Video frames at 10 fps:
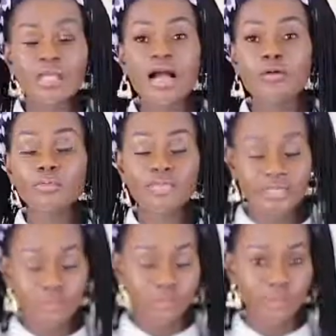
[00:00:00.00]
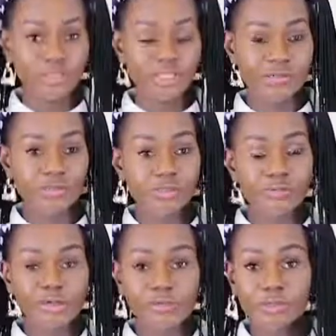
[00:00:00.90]
I will be able to bring you some
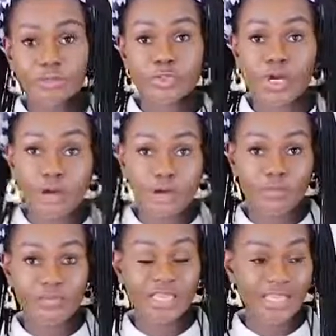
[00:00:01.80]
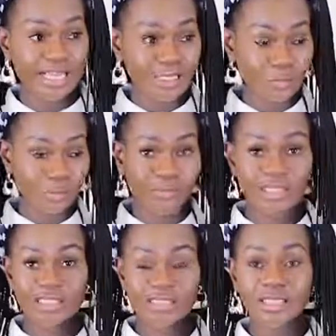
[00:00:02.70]
reviews of the edible
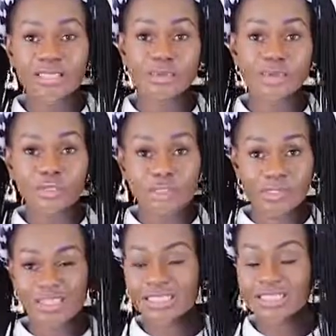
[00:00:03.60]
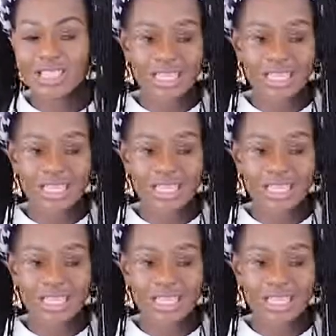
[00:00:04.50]
printer, the box mixes,